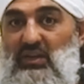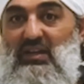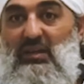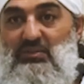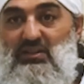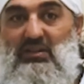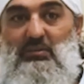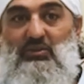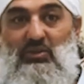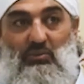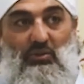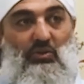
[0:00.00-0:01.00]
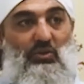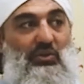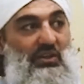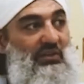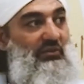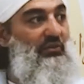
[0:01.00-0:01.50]
it comes in Ramadan we're
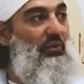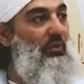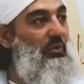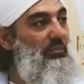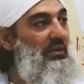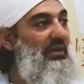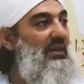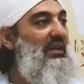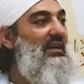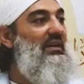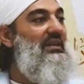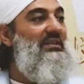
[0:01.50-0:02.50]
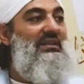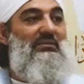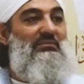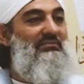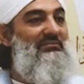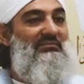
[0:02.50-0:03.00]
already in form,
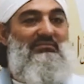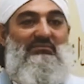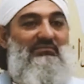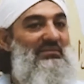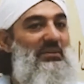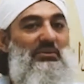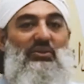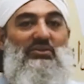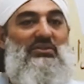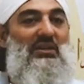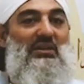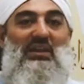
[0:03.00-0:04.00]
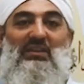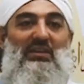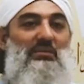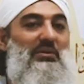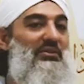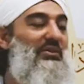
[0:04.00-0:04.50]
then another
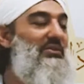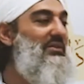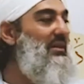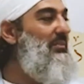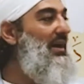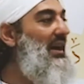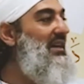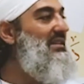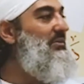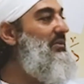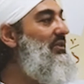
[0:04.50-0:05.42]
Ramadan's going to pass and we're